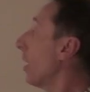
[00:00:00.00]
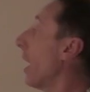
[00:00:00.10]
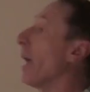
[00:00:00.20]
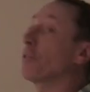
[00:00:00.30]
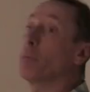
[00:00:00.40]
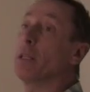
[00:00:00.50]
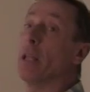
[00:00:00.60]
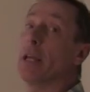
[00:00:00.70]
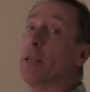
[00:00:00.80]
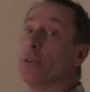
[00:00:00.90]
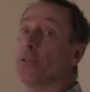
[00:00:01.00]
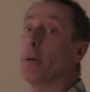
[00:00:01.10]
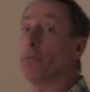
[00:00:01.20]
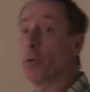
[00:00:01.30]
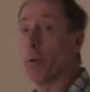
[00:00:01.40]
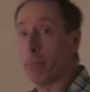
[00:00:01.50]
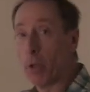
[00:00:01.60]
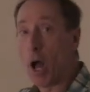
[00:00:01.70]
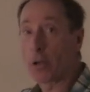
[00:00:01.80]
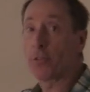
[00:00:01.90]
as we lay the subsequent
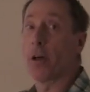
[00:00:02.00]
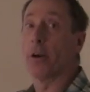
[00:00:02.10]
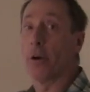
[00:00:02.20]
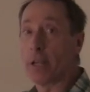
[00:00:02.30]
blocks on our